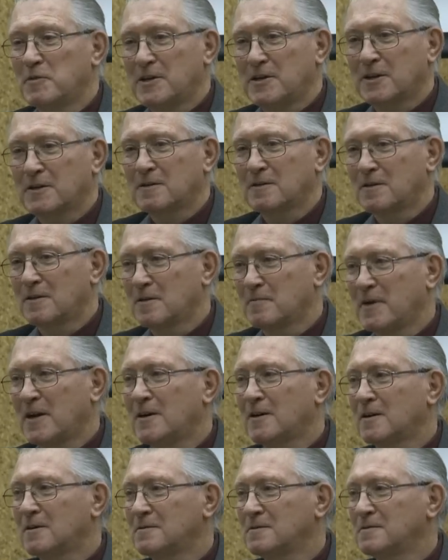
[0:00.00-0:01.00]
particularly the
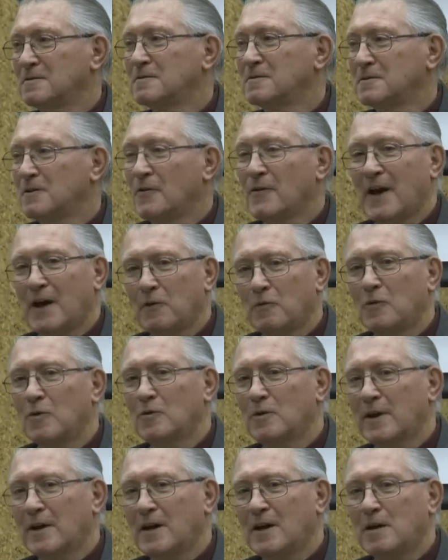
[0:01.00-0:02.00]
mayor, that
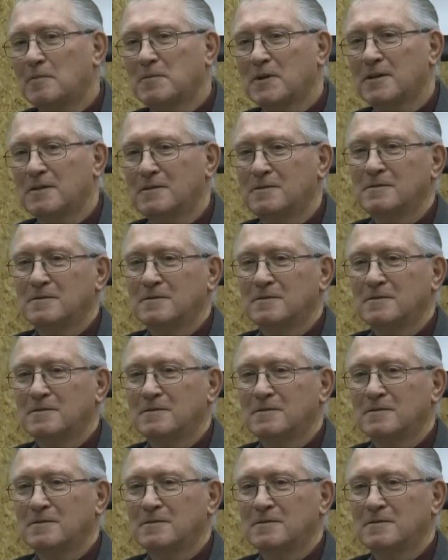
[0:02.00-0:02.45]
won't happen.